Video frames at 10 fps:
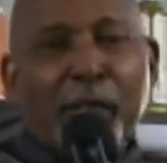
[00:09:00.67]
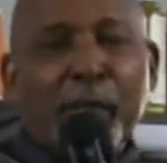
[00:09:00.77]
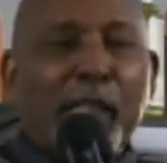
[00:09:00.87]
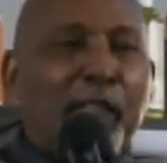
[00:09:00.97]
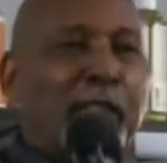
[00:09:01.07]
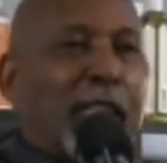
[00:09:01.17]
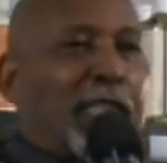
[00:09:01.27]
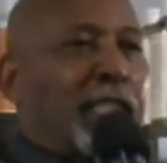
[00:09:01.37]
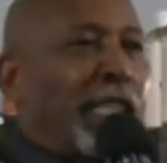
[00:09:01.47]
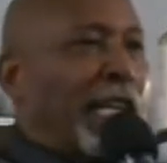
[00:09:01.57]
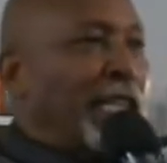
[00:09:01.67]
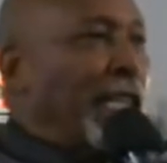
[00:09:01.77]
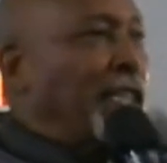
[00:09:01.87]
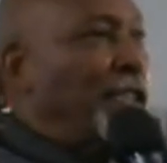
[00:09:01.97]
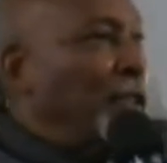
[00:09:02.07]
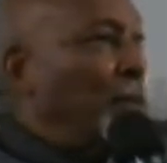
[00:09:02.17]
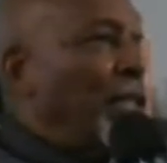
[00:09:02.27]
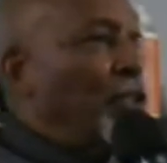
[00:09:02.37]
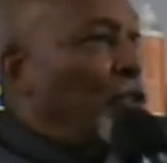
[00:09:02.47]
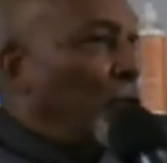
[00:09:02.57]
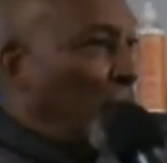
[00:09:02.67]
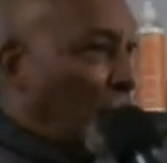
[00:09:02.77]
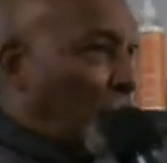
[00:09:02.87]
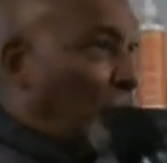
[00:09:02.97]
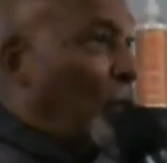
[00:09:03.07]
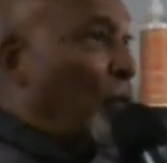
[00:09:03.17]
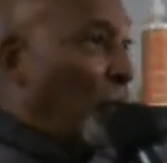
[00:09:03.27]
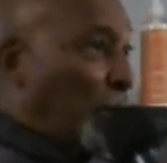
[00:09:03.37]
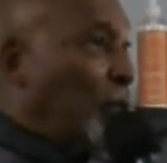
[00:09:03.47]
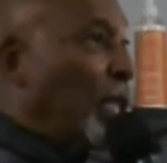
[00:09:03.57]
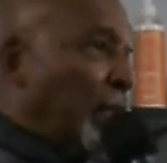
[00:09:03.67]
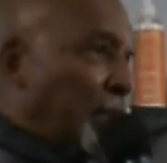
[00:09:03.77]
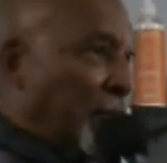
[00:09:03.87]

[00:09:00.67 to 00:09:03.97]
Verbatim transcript: but they don't understand that this means you own where you live